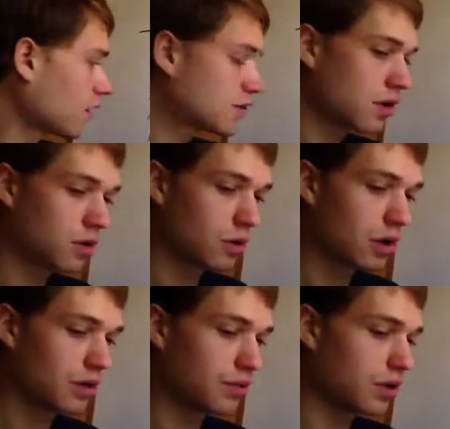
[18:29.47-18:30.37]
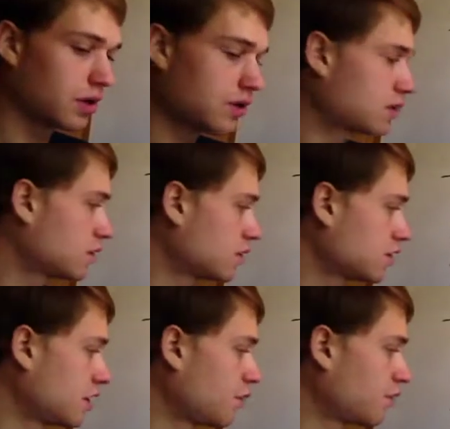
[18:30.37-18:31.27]
So we're going to put,
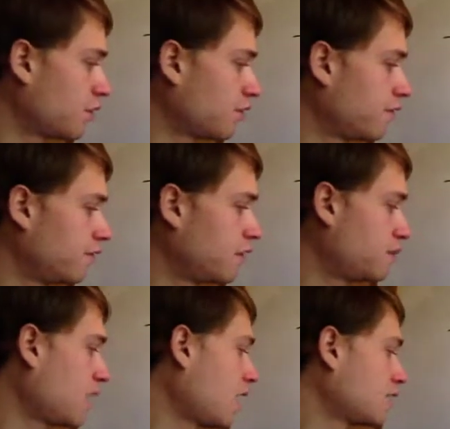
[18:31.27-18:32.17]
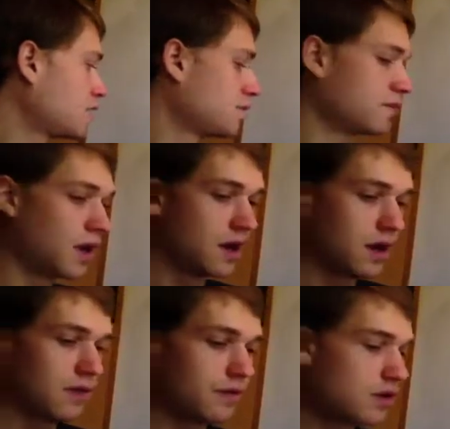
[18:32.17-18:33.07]
let's say we put 50 pounds in the
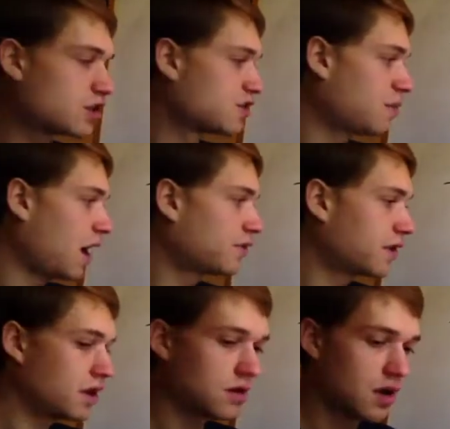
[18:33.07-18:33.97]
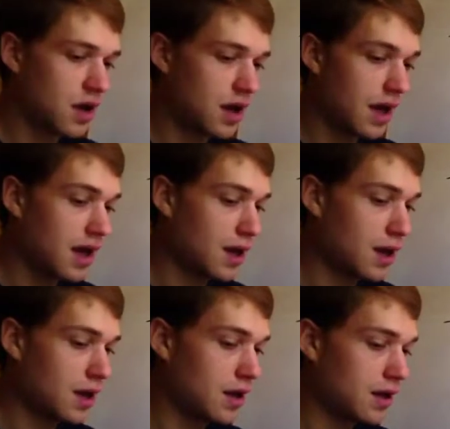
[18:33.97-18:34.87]
first spot there,
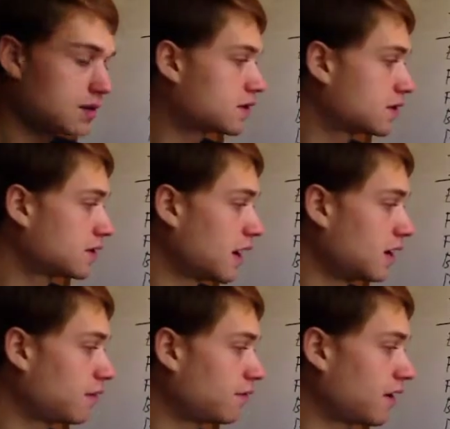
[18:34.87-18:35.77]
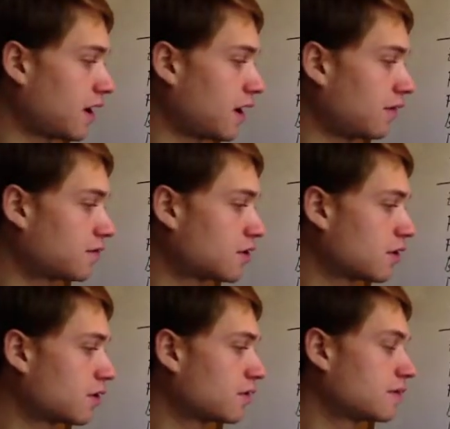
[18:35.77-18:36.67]
and 95,
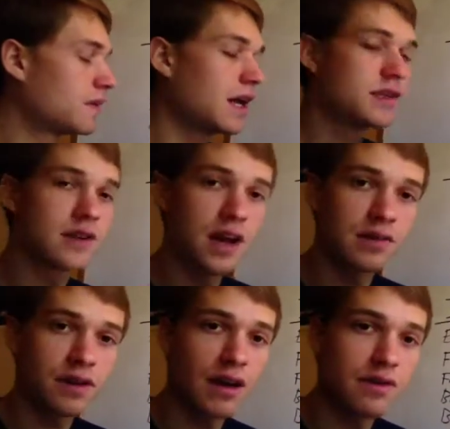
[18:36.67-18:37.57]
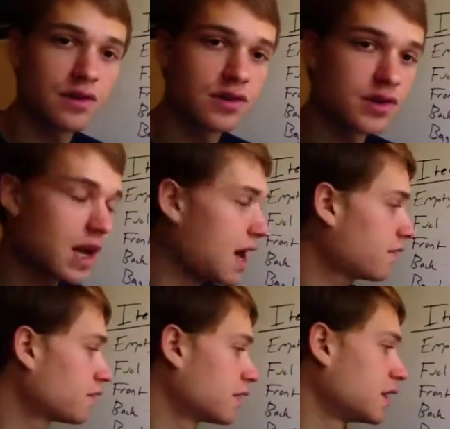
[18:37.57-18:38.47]
so that's 95 inches
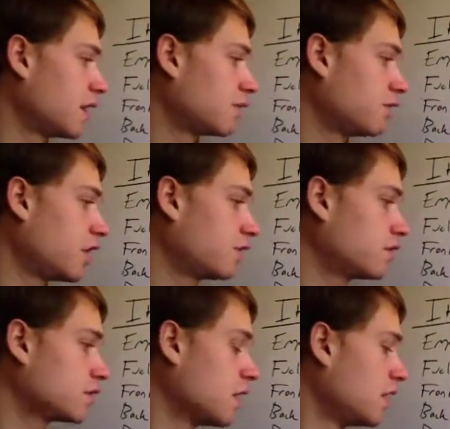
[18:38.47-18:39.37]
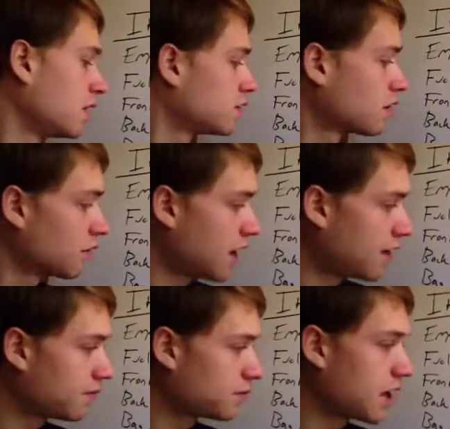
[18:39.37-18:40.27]
after the datum reference. So we
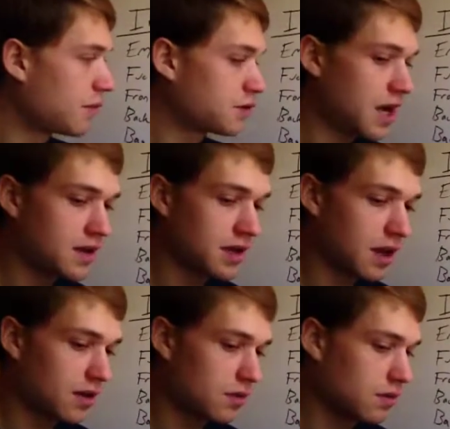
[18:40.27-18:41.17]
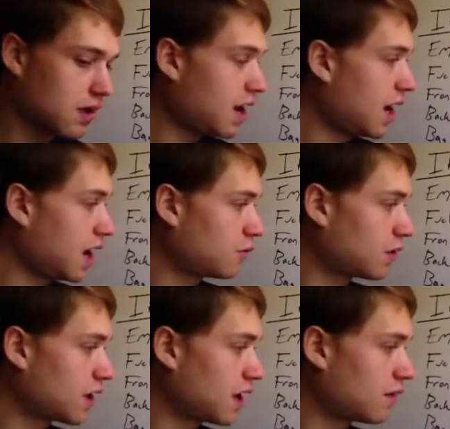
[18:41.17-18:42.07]
add times that together, and
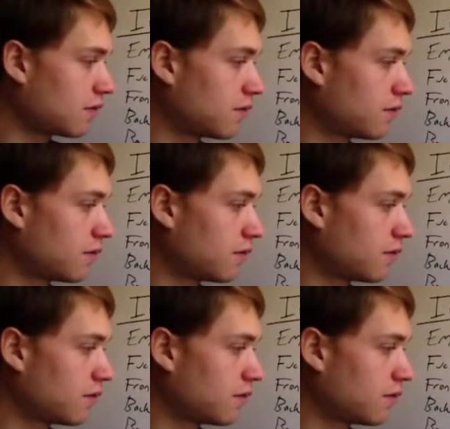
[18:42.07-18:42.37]
we get